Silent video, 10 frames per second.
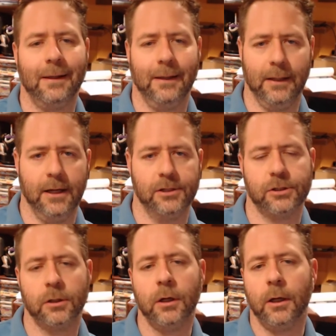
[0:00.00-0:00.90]
in
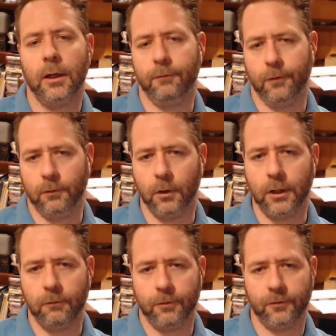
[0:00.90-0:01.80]
Azure. If you're
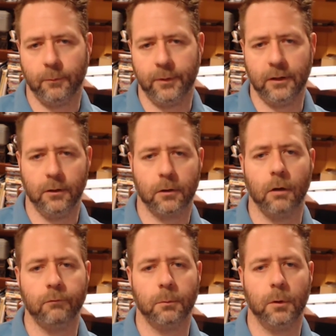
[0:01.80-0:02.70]
looking for something that you're
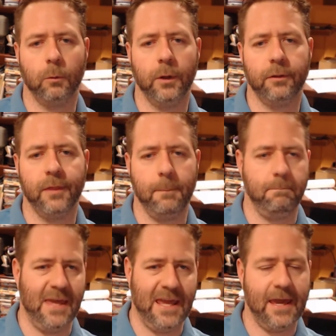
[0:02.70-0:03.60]
comfortable with that
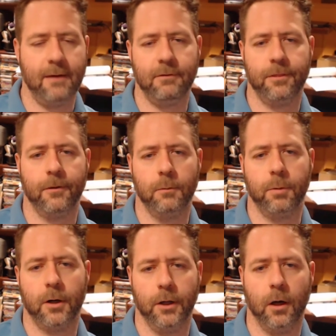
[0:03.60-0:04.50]
may have a
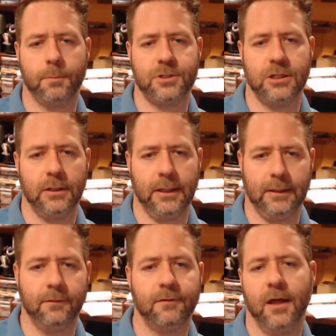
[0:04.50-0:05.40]
third-party option
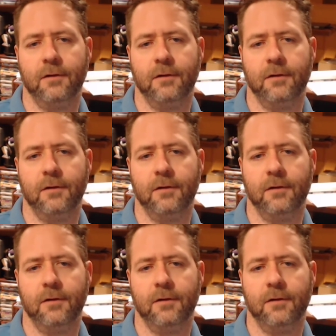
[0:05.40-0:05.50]
inside